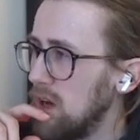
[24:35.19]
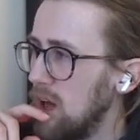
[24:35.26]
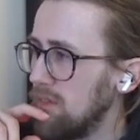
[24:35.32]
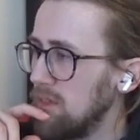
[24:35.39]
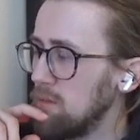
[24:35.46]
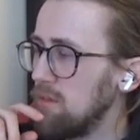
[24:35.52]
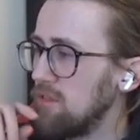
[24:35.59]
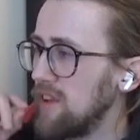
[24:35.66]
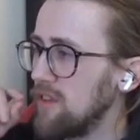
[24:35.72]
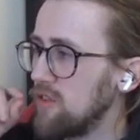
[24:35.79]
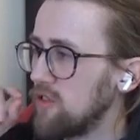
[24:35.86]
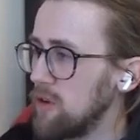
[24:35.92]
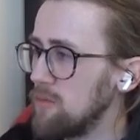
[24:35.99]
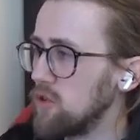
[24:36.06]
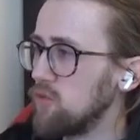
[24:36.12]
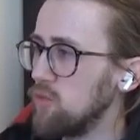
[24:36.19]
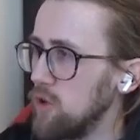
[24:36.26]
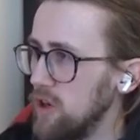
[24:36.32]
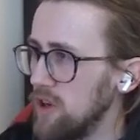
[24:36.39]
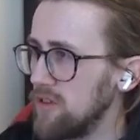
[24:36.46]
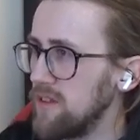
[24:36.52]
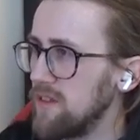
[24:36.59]
I think we've seen so much
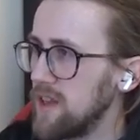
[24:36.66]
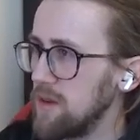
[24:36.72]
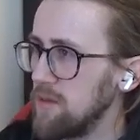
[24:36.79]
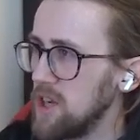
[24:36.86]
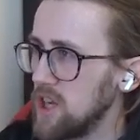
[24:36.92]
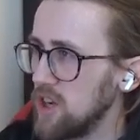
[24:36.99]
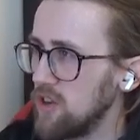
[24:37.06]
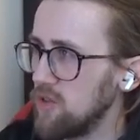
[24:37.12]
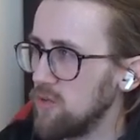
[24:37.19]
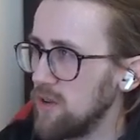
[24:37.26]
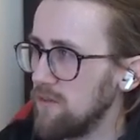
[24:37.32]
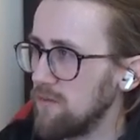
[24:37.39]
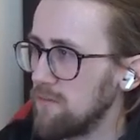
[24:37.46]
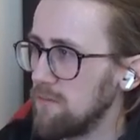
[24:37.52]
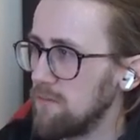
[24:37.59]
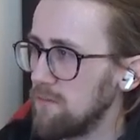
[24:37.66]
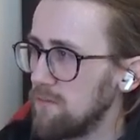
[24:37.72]
worse in TV shows with